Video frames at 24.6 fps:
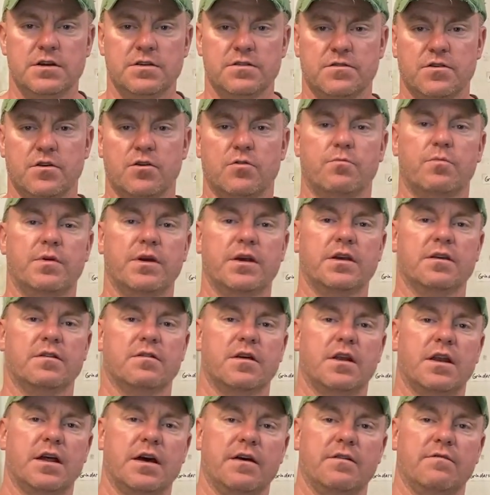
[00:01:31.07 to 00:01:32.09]
So being
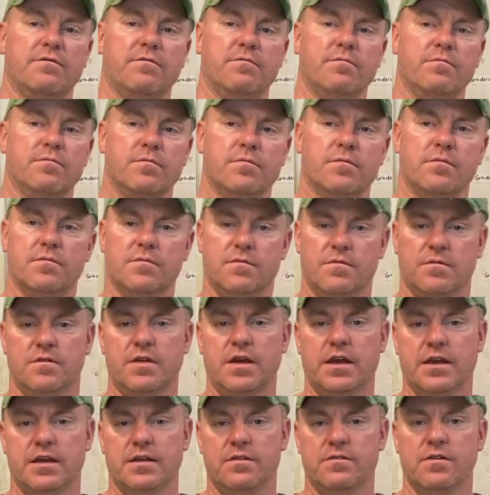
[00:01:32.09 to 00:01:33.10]
that I've
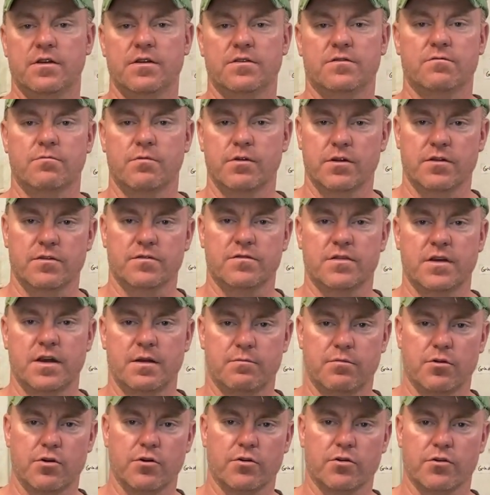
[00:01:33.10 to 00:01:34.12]
taken this real
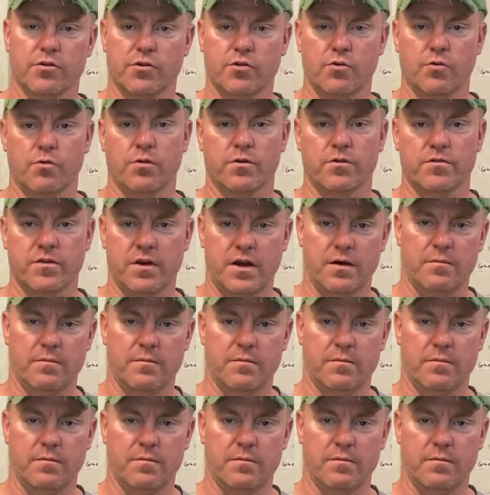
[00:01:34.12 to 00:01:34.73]
estate broker course,